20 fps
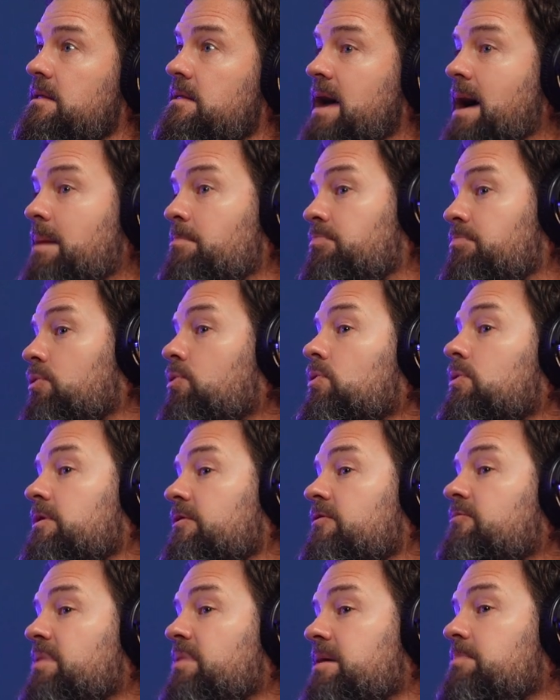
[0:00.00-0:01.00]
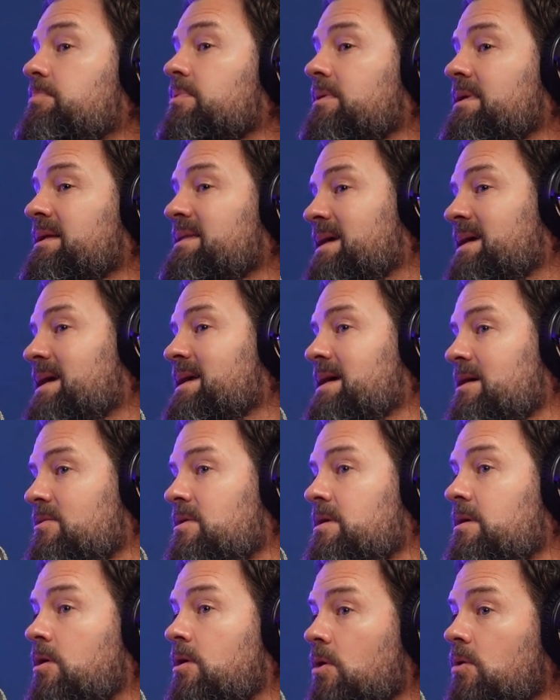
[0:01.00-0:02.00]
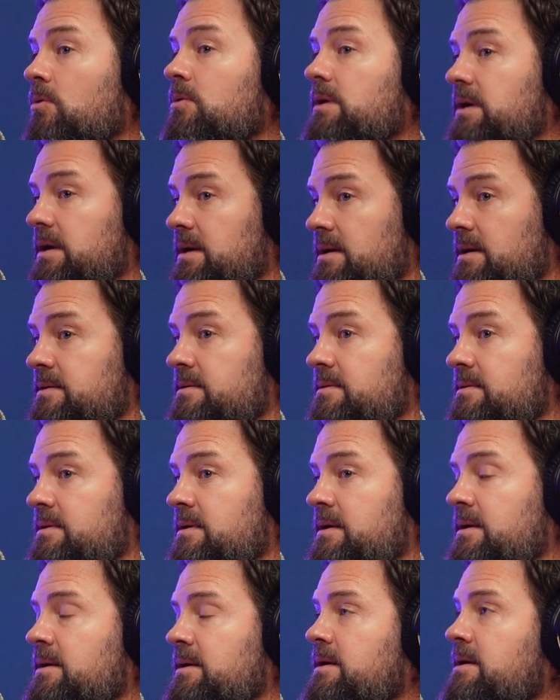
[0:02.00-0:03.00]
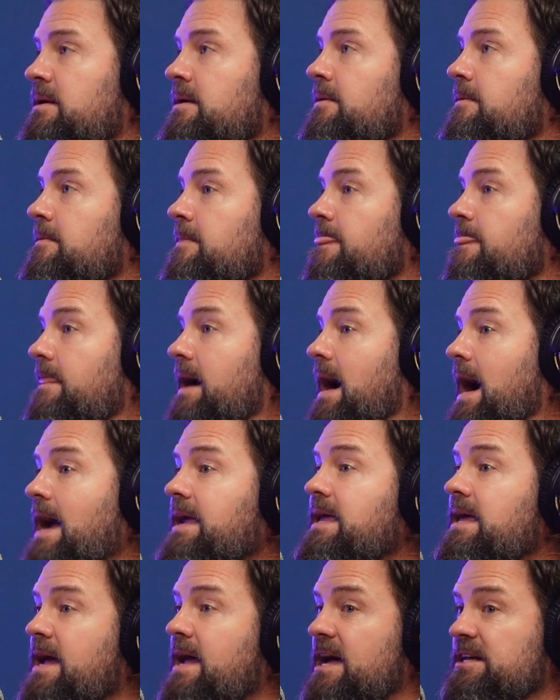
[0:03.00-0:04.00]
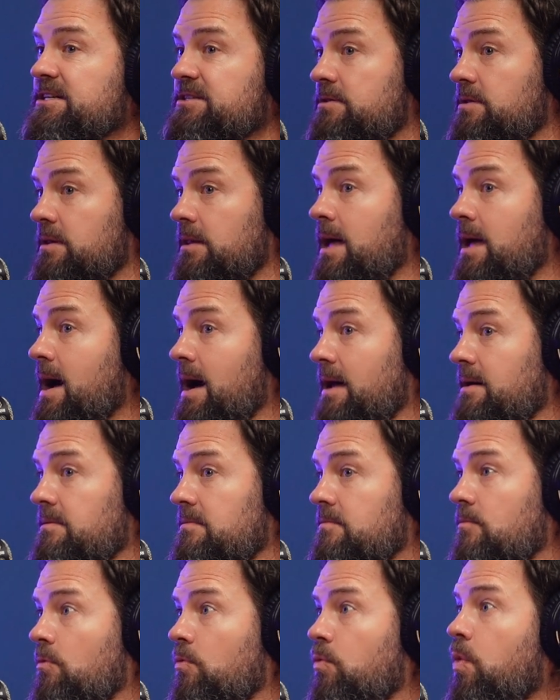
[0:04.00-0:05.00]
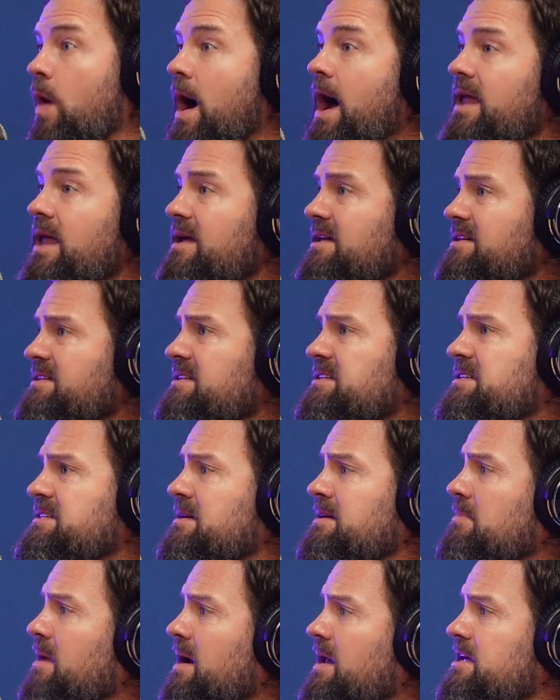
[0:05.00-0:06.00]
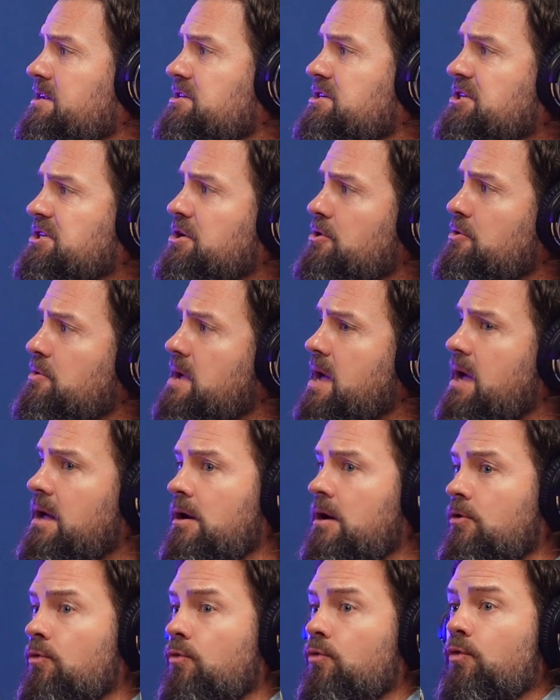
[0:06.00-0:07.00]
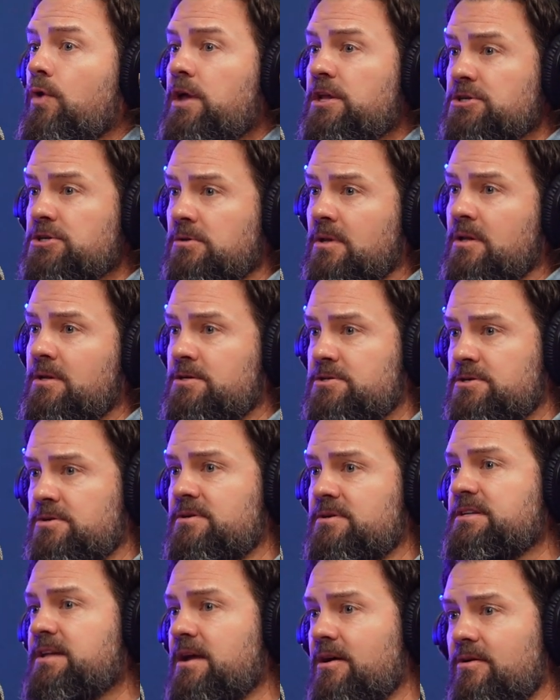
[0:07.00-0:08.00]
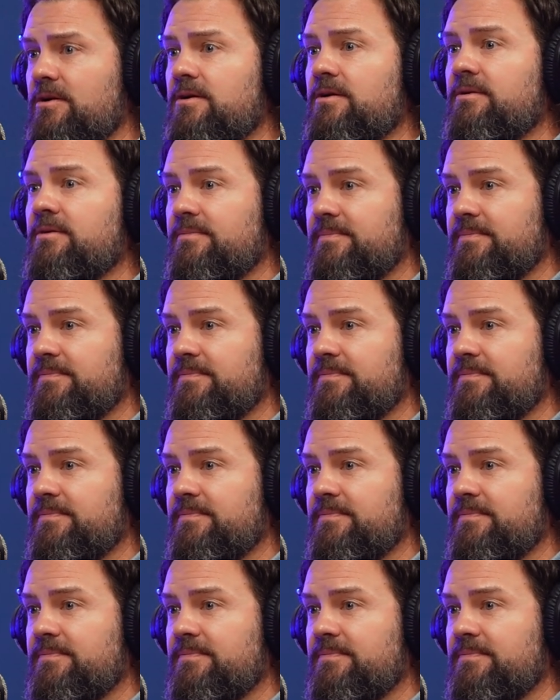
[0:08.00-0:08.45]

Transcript: that pool of people in that area whole again. I get asked a lot, why doesn't somebody just create a regional insurance carrier?